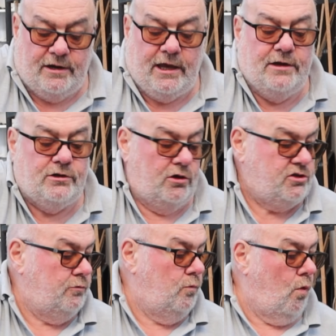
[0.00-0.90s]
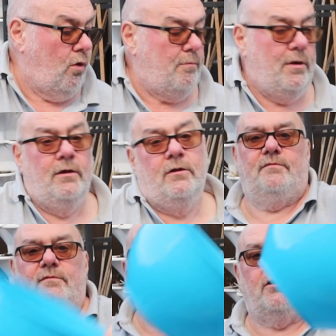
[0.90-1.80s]
there getting nice and warm.
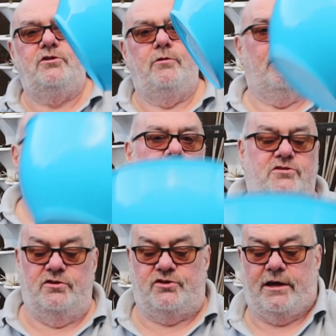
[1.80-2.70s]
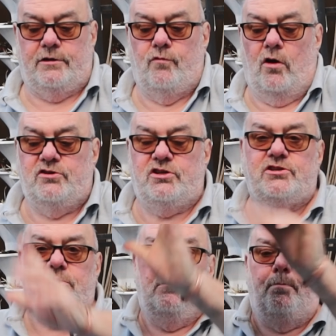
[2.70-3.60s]
You can do your first and second
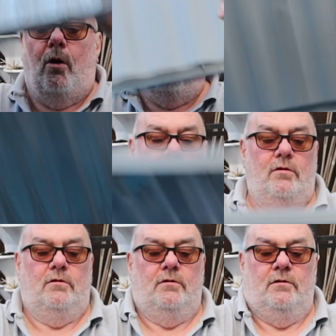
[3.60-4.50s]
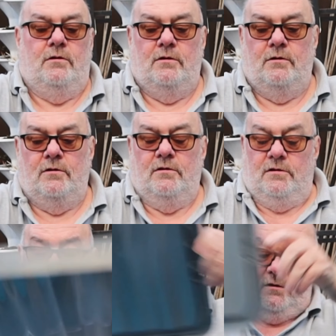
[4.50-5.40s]
rises in your bowl.
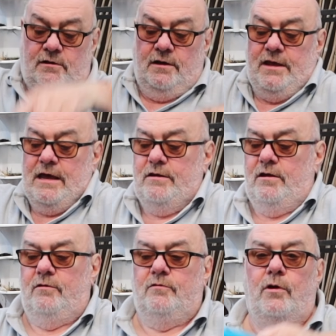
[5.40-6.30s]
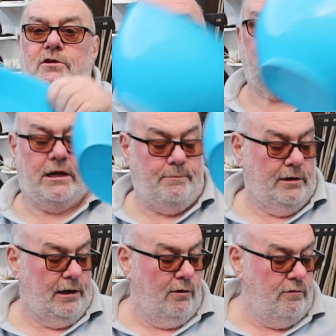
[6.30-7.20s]
And then when you shape
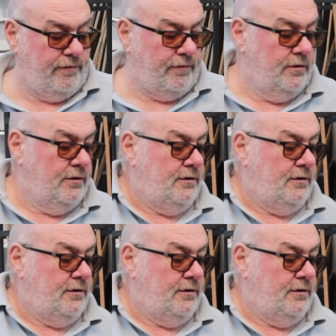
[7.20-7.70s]
your loaf,